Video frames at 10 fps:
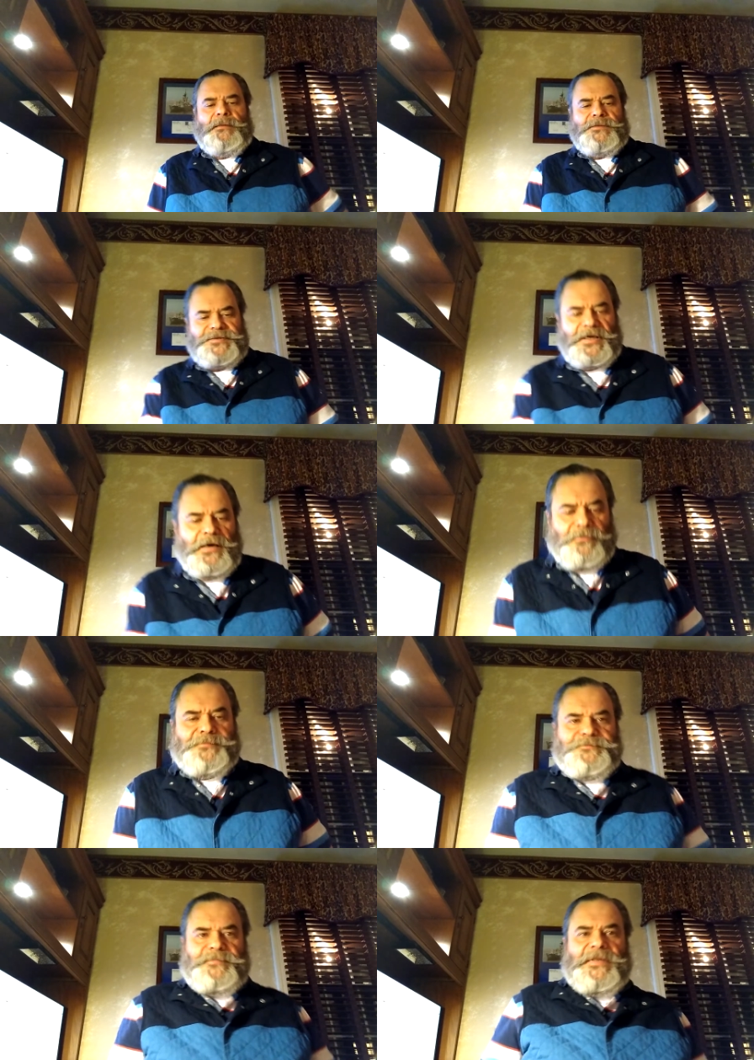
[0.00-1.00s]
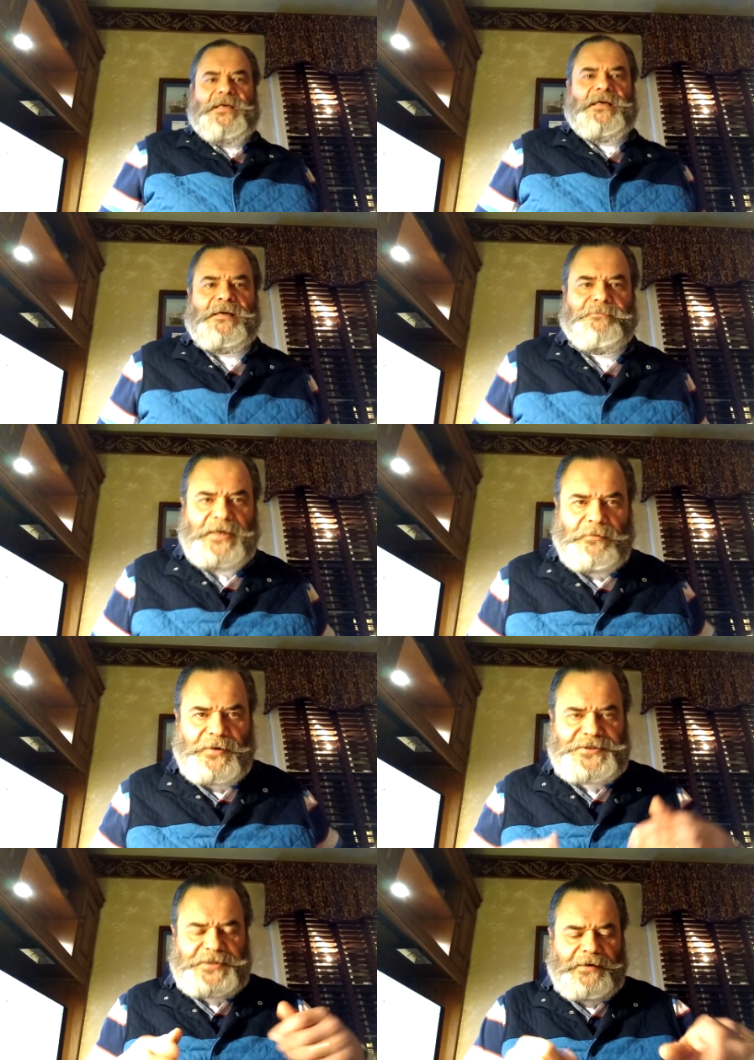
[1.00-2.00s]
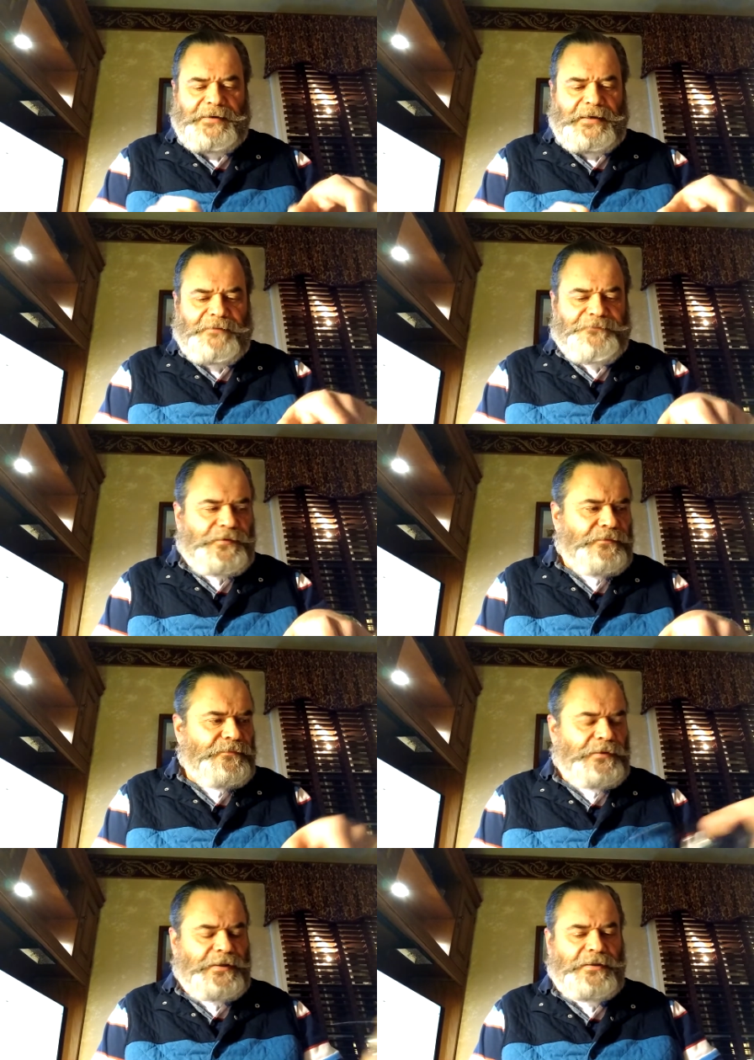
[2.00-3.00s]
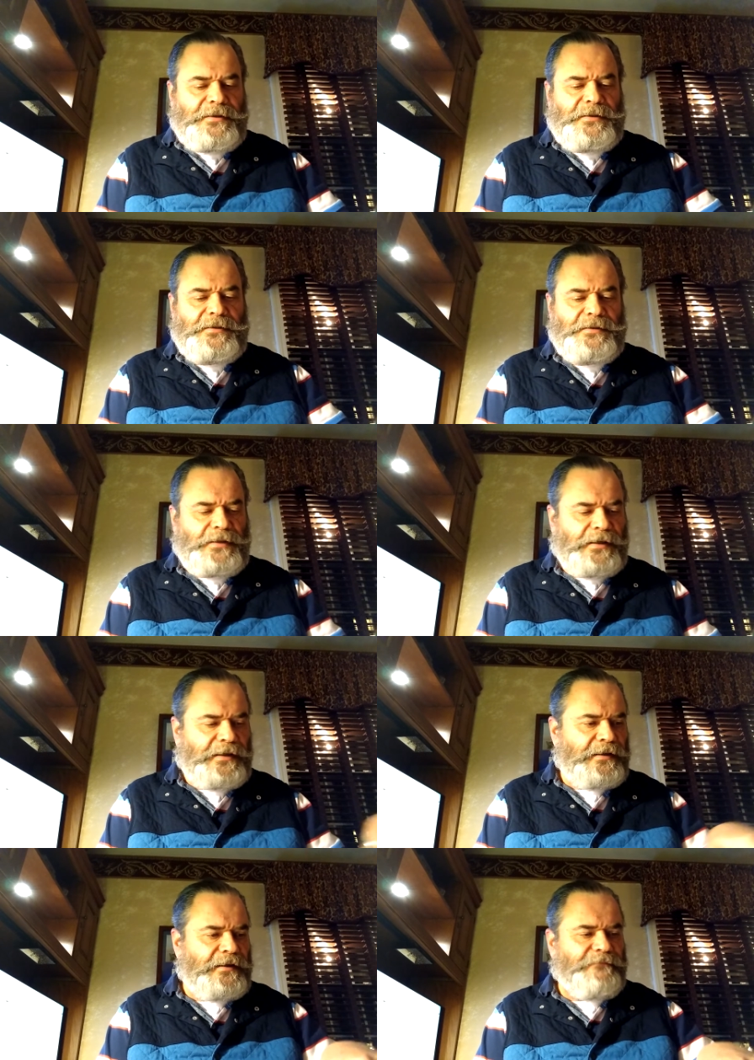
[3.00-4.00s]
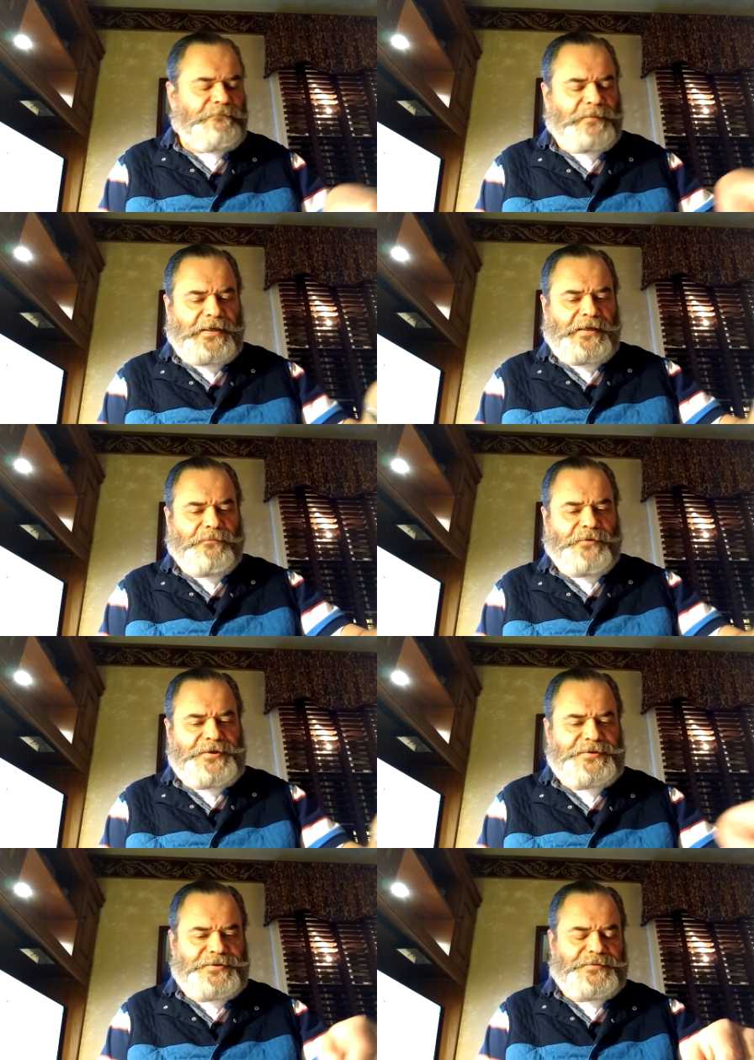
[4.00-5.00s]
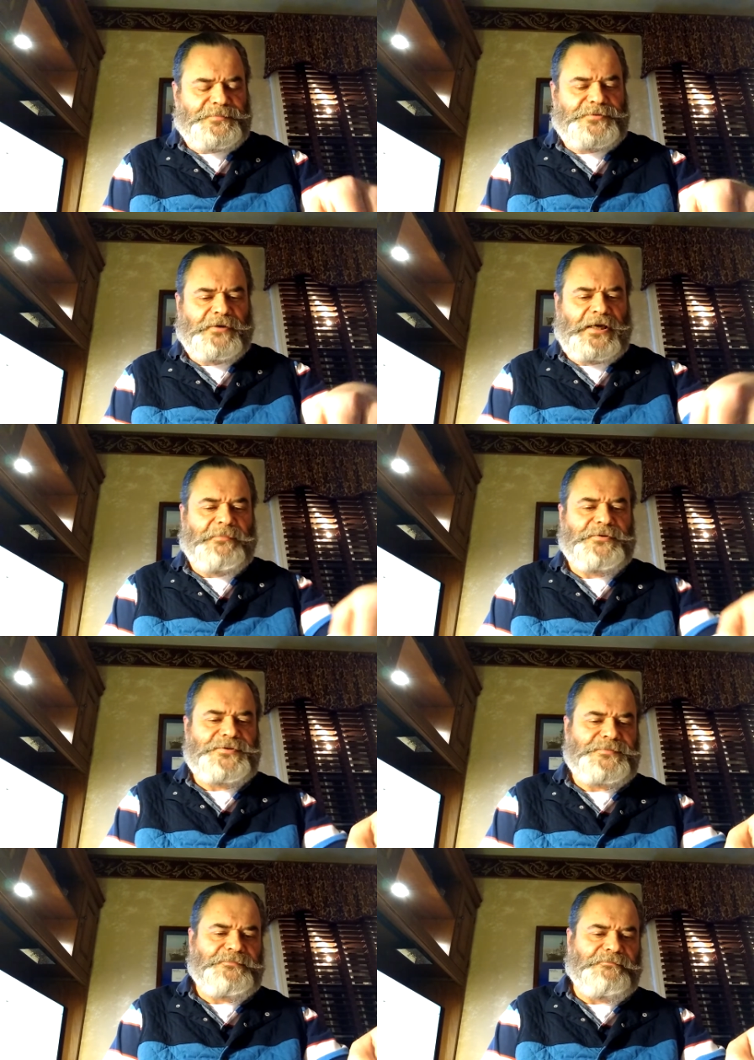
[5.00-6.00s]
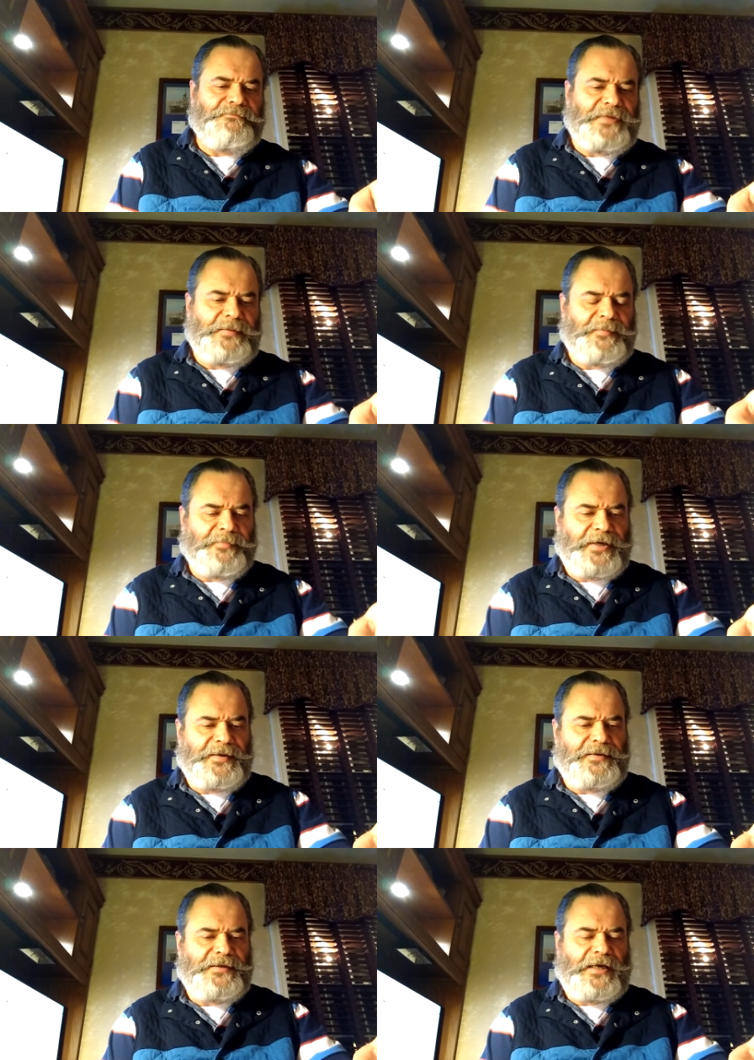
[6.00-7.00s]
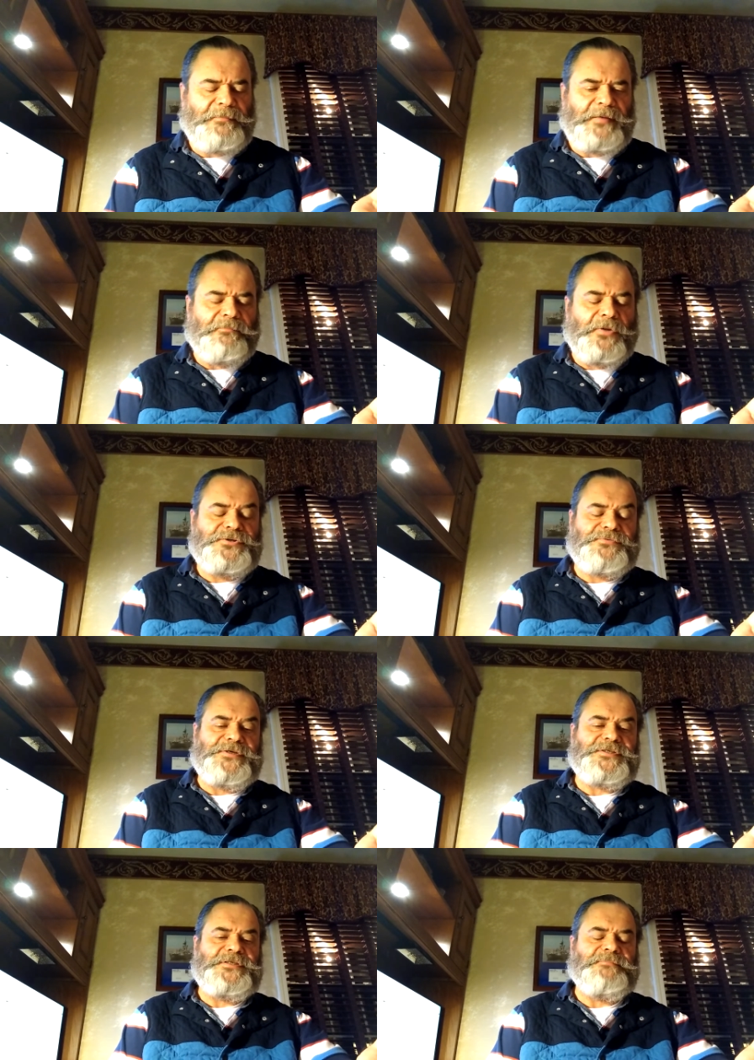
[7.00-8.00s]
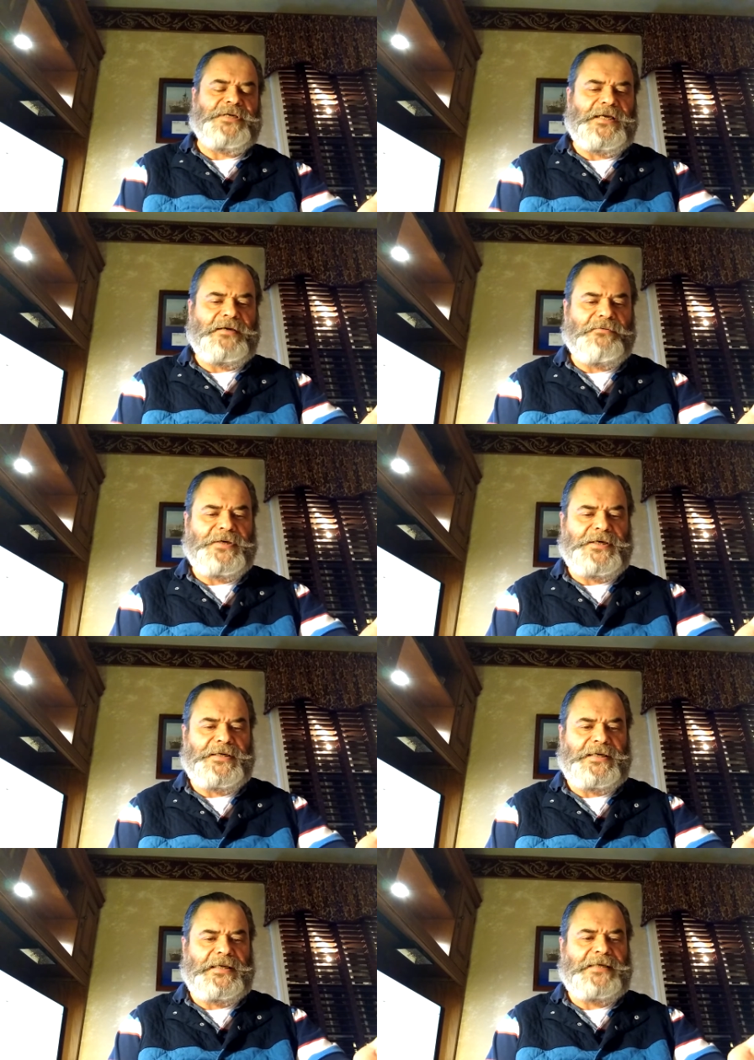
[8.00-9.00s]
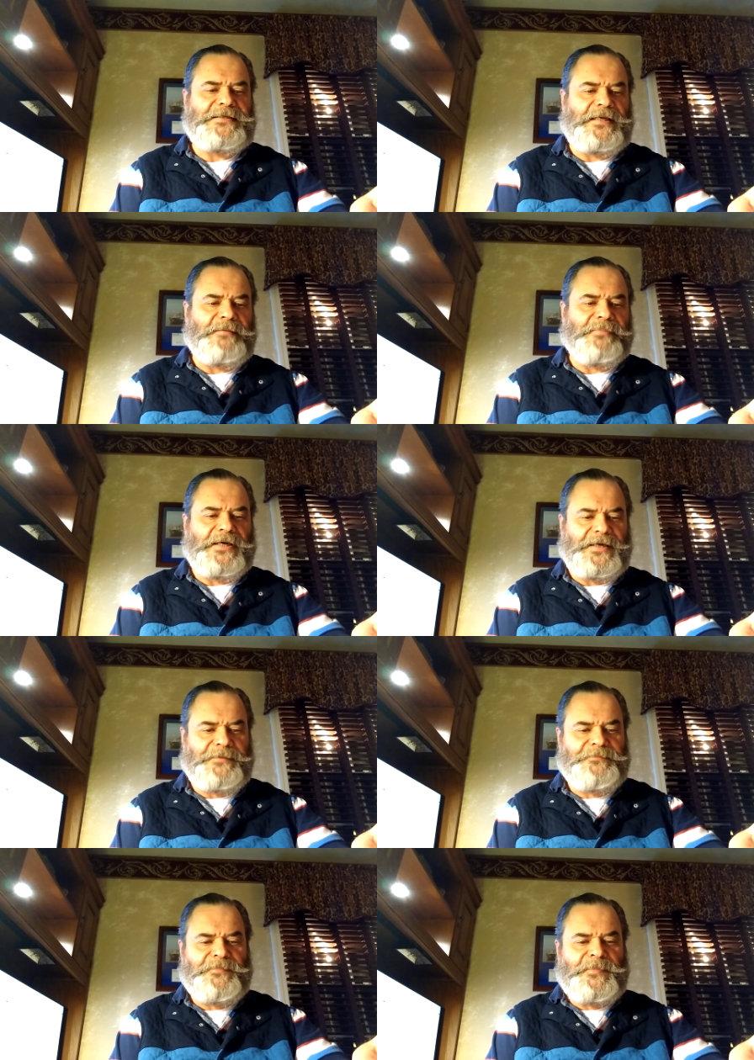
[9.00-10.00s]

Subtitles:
So, I want to shout out a few of my recent subscribers, maybe not my most recent, but I don't want to neglect anybody.